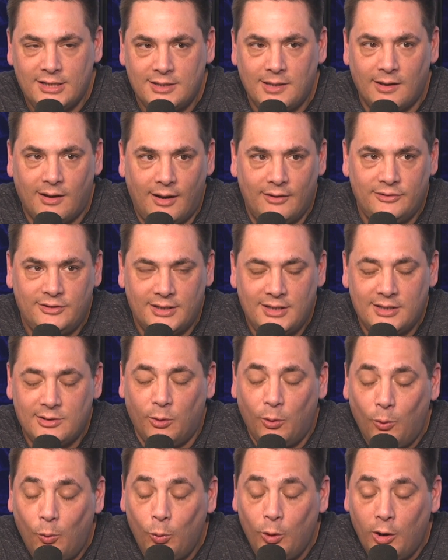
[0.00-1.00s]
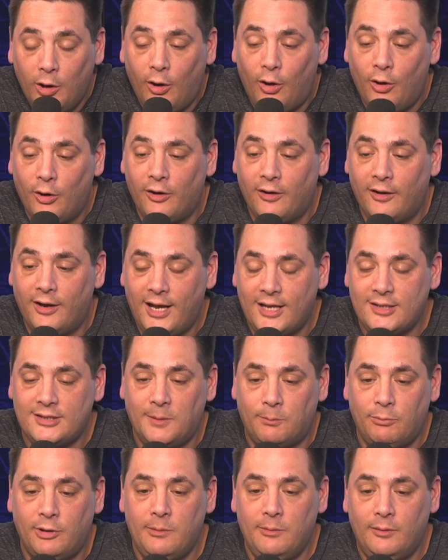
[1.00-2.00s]
I said this all along. It's
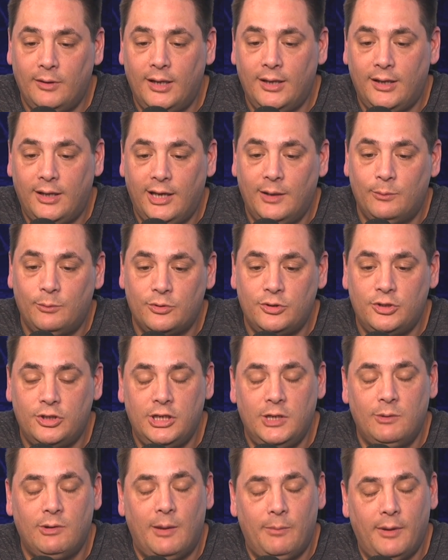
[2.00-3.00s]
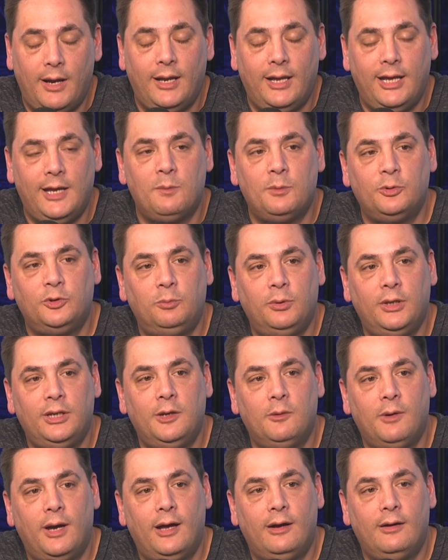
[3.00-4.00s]
the Premier League. It will chew you up and it will spit
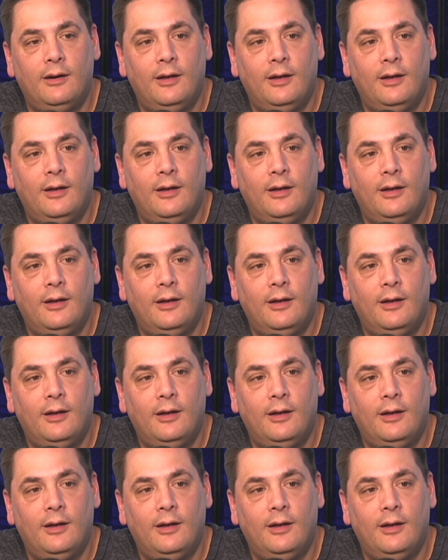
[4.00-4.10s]
you out.